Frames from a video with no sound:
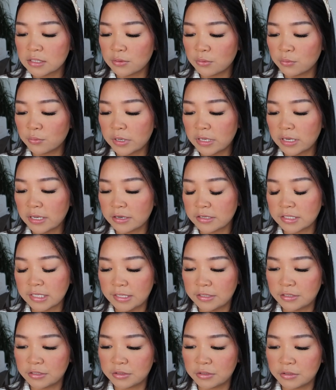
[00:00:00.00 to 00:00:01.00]
What hair
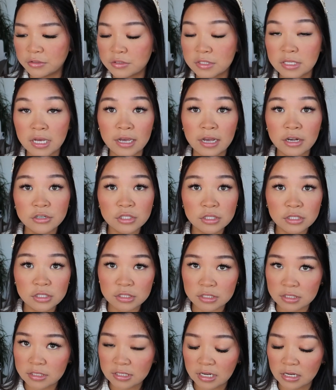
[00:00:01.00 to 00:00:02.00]
dye do you use? I actually
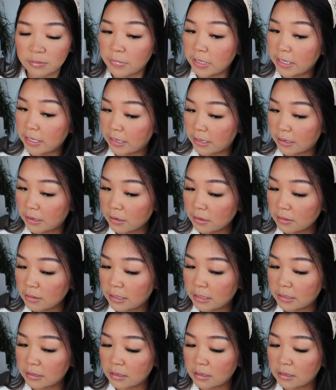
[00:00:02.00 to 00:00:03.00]
just dyed my hair
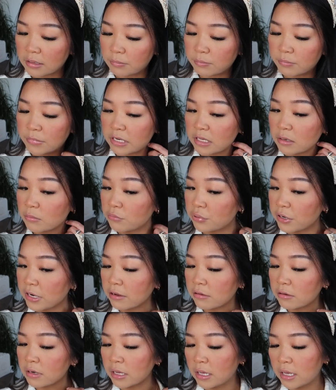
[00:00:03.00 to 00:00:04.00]
like a medium
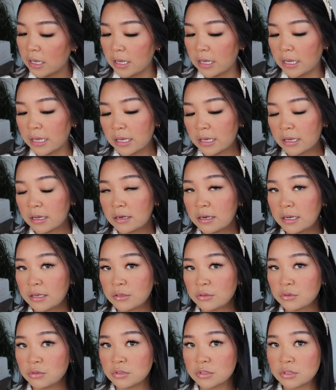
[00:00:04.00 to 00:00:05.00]
brown, and I
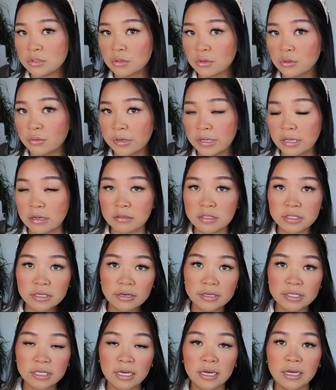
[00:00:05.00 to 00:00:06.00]
used L'Oreal's
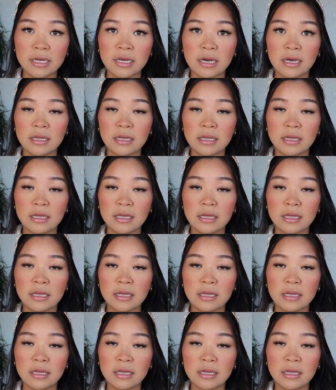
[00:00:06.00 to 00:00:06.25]
hair dye.